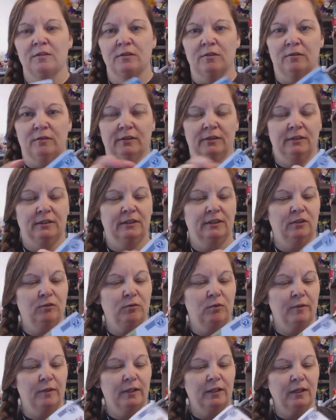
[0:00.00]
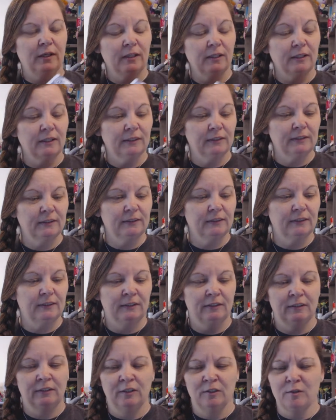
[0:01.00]
So let's see what we got.
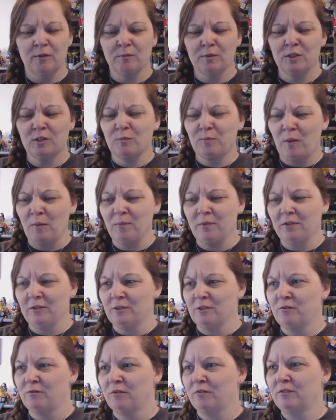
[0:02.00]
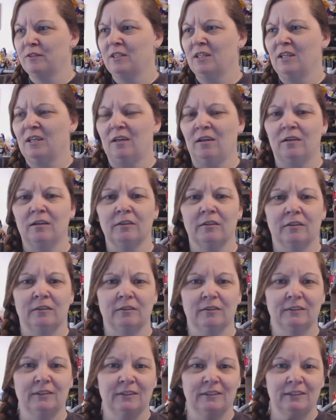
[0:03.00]
I'm just bummed that there's 15
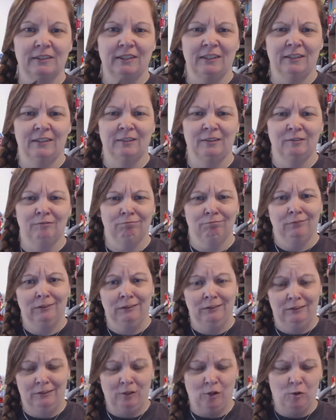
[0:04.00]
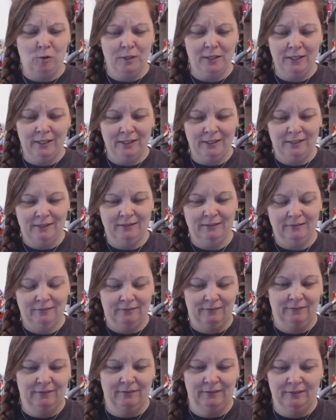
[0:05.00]
characters. It's like, okay,
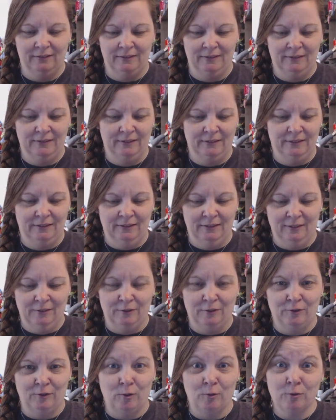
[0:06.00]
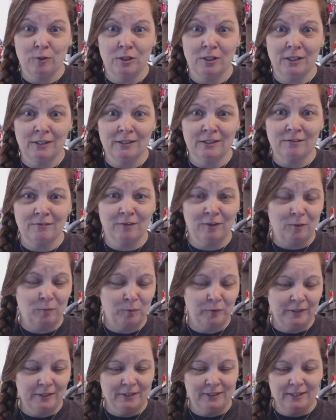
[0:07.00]
no chance of a
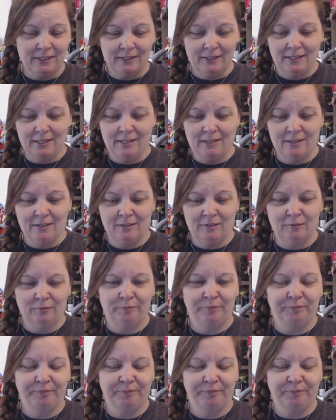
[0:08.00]
complete set there.